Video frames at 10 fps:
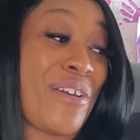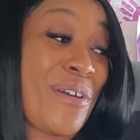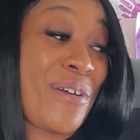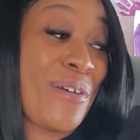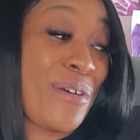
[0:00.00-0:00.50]

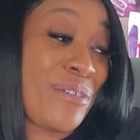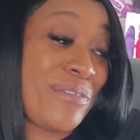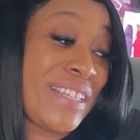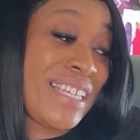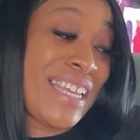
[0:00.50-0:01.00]

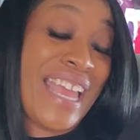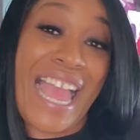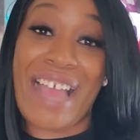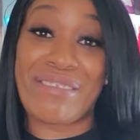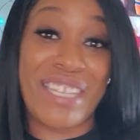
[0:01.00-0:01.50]
you.
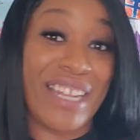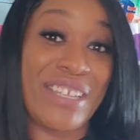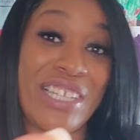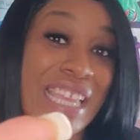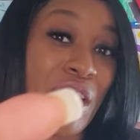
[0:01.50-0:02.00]
I'm
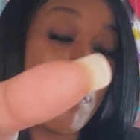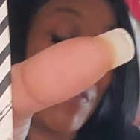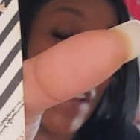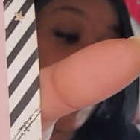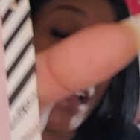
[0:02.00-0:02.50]
telling you, this ain't gonna be
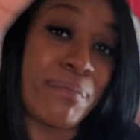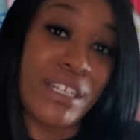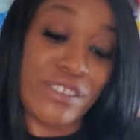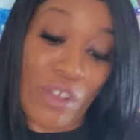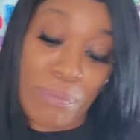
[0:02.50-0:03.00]
for everybody,
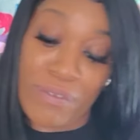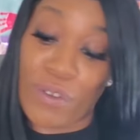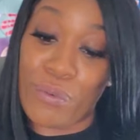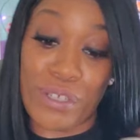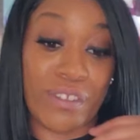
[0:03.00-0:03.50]
but it's gonna be
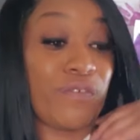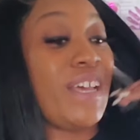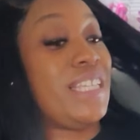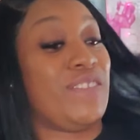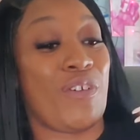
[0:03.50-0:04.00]
for who the
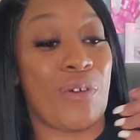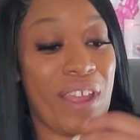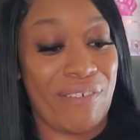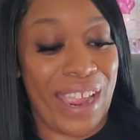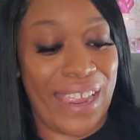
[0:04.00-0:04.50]
fuck it's for,
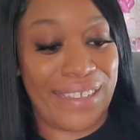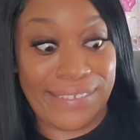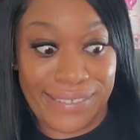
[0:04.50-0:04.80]
all right?